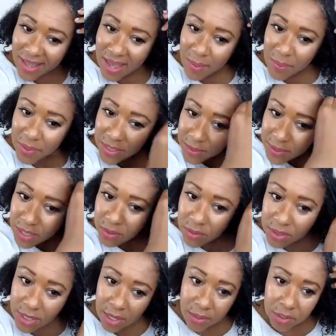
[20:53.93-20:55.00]
I put some Eco
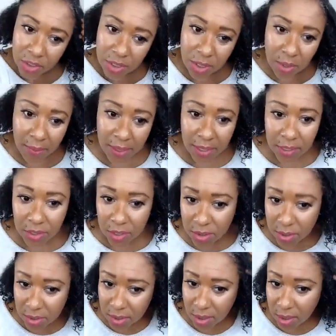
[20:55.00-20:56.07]
Styler gel on my
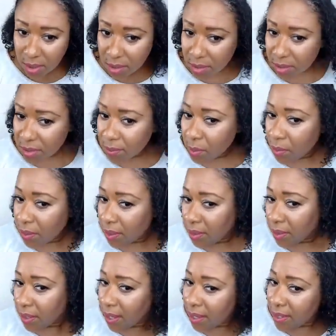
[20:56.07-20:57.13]
edges this
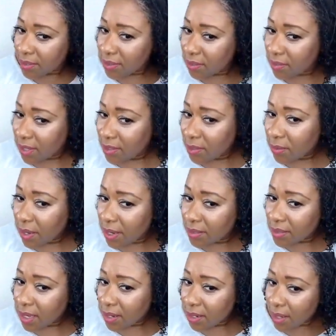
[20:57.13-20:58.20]
morning, guys. So that's why
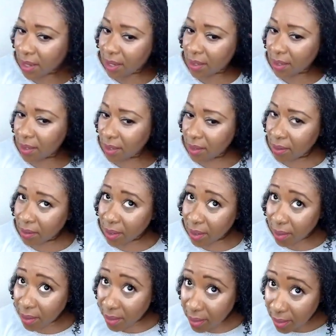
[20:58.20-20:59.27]
it's kind of like, oh,
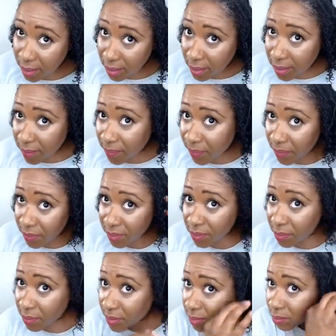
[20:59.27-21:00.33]
okay,
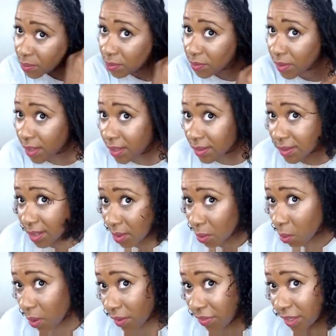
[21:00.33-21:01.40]
doing some cool things.
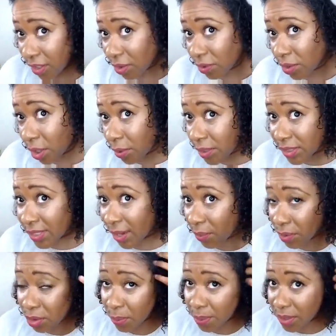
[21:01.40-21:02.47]
One thing you'll notice that
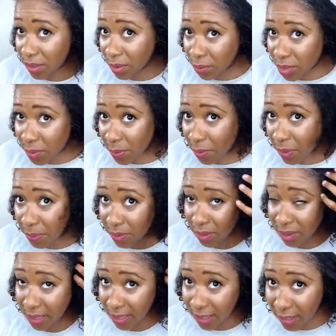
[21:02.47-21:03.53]
when you put the Whisper Whip in
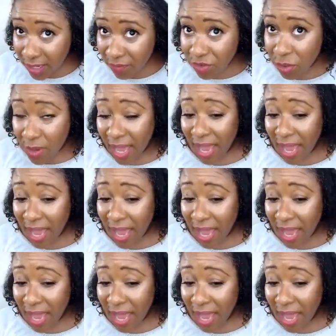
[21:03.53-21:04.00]
your hair, if you